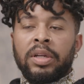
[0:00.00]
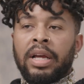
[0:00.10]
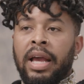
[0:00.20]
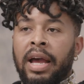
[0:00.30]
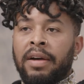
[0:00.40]
You're
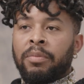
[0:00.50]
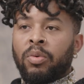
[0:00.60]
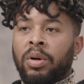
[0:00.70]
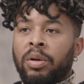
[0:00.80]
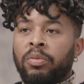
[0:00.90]
gonna have
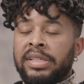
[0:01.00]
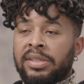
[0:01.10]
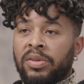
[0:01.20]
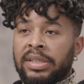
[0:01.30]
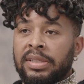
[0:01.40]
more
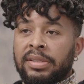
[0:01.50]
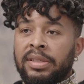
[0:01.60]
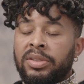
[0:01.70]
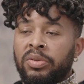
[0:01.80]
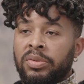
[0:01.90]
resources
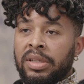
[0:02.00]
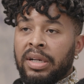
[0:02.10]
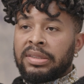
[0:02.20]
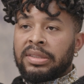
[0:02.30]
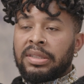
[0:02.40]
to do
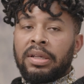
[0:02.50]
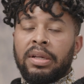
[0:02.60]
such.